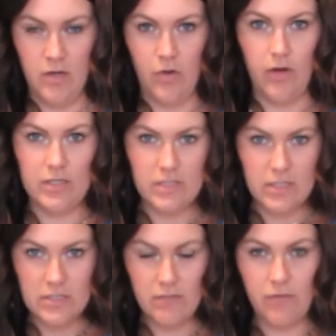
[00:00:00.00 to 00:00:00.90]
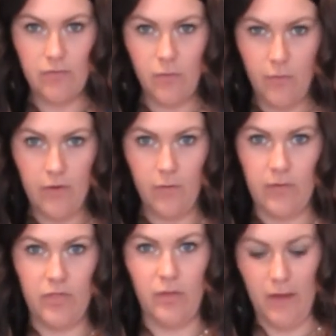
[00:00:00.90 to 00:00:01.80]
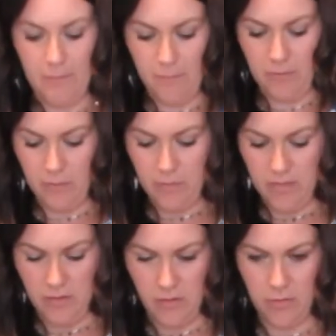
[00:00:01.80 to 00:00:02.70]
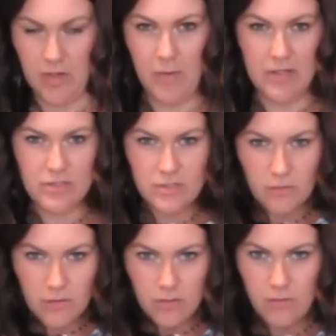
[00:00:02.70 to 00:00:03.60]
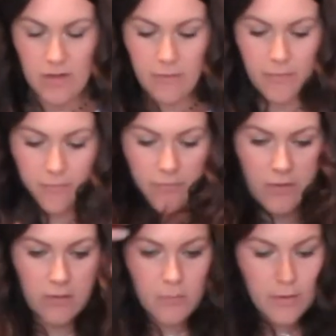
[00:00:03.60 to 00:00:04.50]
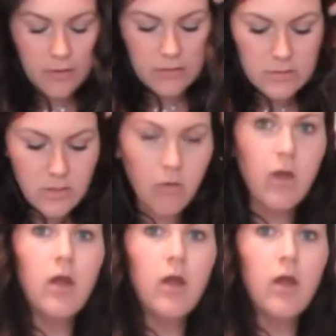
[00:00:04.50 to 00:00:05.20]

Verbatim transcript: craziness of the floral, with the light blue and the cream, I just don't know how I feel about it. So